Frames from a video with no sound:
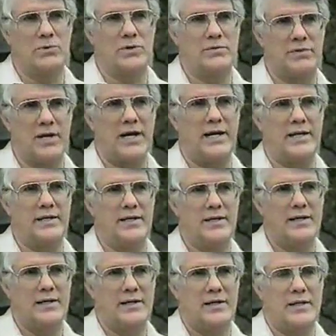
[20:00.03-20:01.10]
the Word of God,
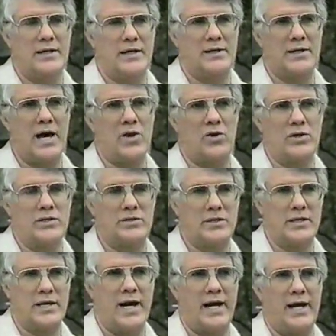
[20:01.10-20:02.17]
uh, not only to
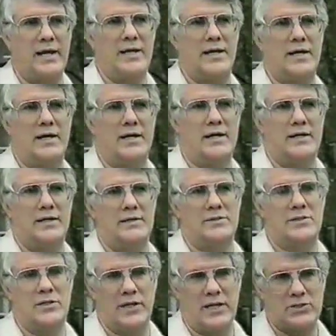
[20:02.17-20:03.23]
the guy, uh,
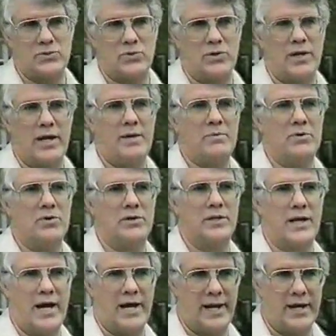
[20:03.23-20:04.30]
to the next door neighbor or
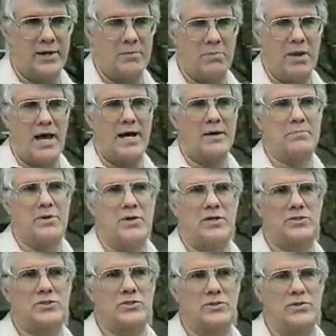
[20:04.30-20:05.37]
the guy down the block, but
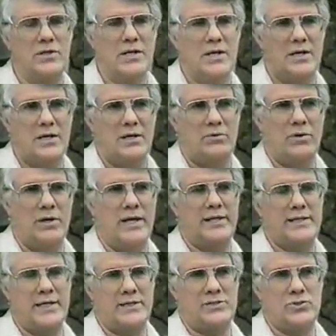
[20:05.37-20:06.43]
also
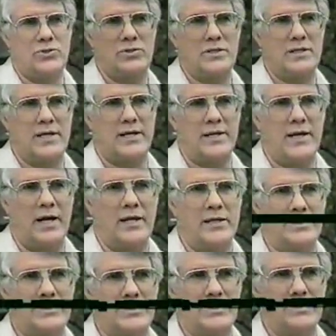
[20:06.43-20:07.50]
relate that truth of that
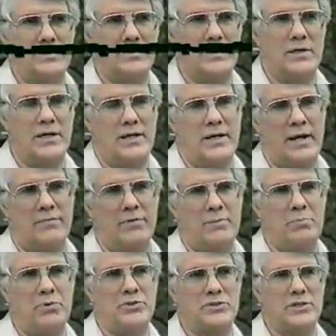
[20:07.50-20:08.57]
knowledge to uh,
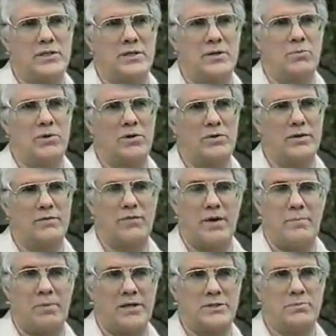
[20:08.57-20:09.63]
every person in the world if
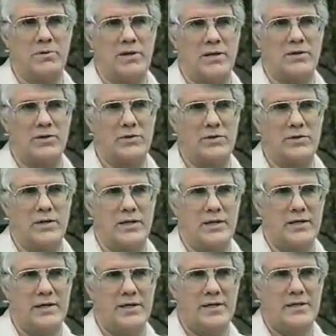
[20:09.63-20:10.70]
I possibly can do it.
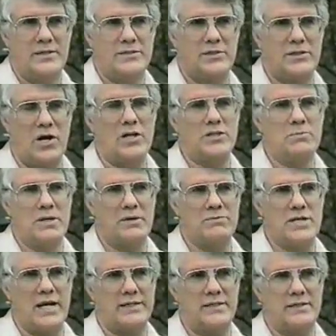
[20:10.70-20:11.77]
So the ultimate
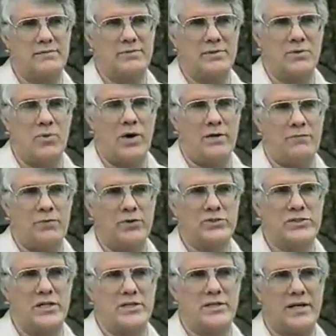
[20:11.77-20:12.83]
objective of the water
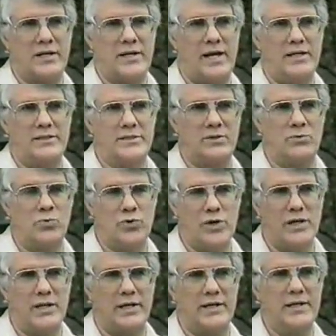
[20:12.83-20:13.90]
fuel cell technology
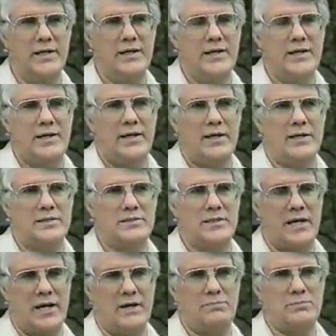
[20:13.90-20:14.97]
really is
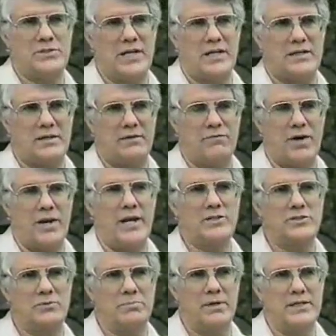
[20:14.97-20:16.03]
to help set the
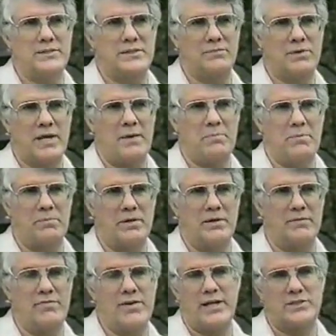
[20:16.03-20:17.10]
financial base of capable
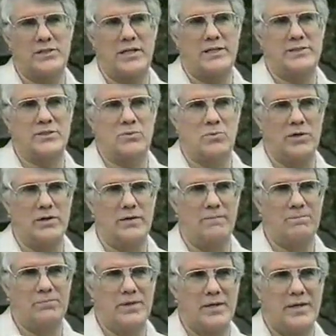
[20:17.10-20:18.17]
of evangelizing the world.
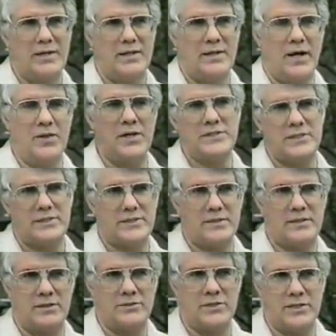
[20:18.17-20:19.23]
Now, this is
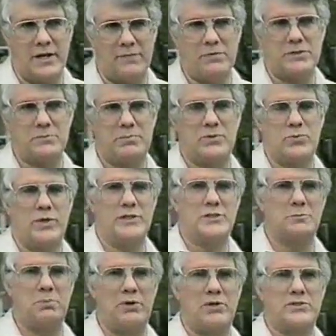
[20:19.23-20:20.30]
there's a difference between
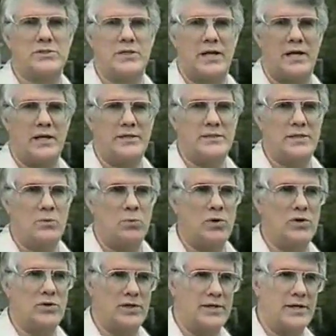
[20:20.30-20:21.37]
spiritual knowledge and
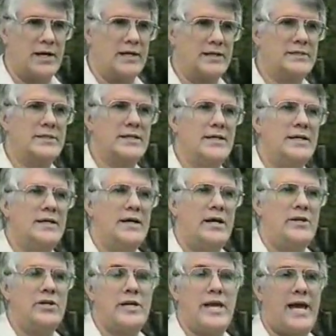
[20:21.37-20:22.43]
worldly knowledge,
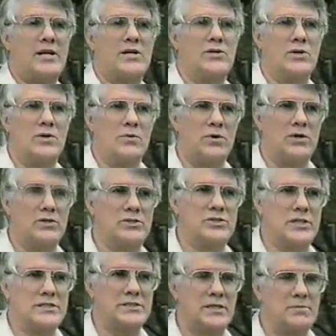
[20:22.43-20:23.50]
and you can't go to the world
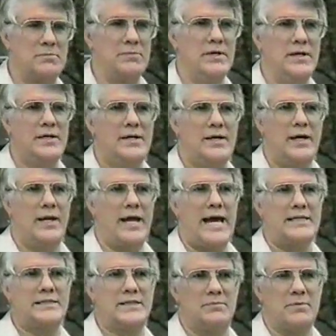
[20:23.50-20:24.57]
system and
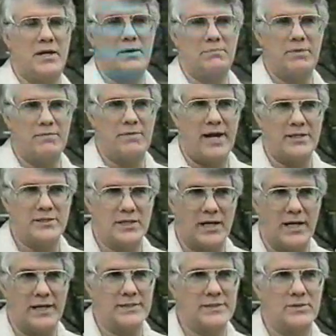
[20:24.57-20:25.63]
ask them to help
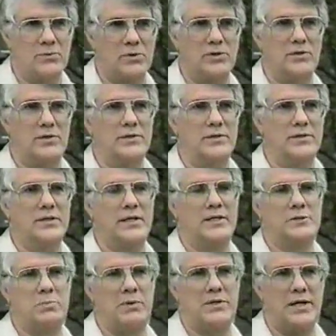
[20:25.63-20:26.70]
evangelize the world
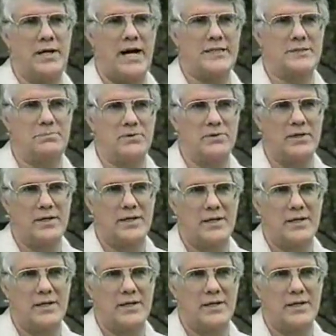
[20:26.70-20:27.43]
and spread the gospel.